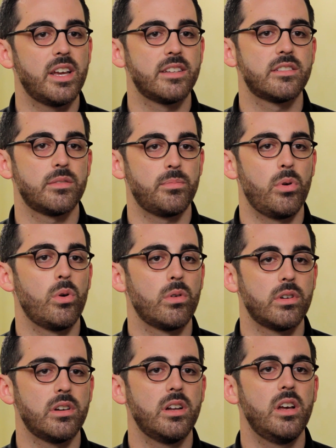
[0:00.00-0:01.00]
and
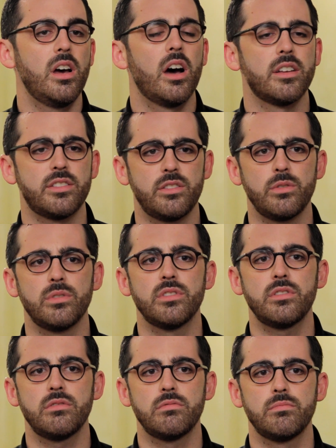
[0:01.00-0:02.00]
support a
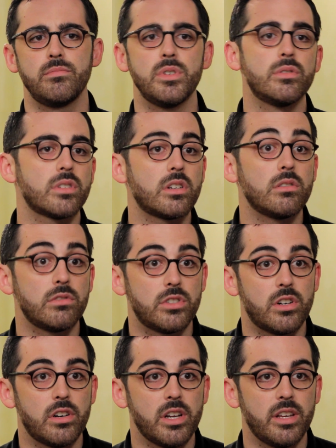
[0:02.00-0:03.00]
student's musical
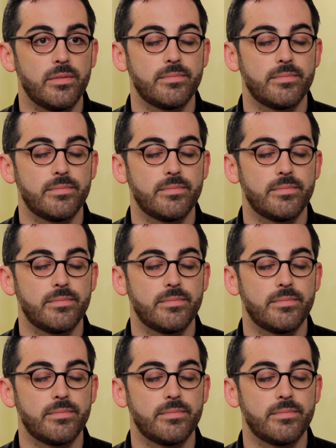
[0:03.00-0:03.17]
journey.